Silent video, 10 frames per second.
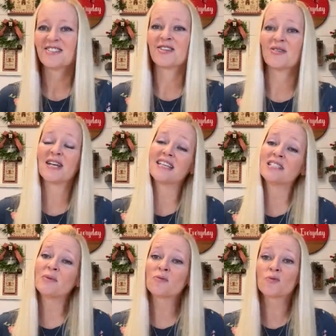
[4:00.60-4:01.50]
so it
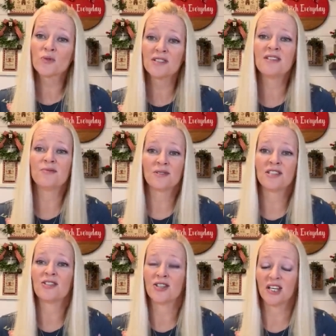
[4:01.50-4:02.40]
has been really,
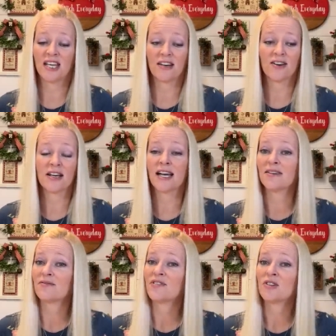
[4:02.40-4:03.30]
really good here and I
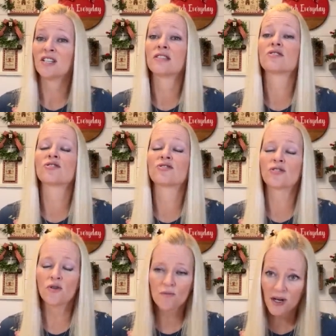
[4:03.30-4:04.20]
am feeling
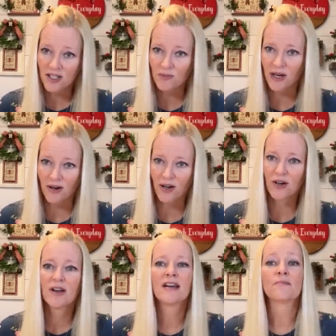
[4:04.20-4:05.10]
so much better.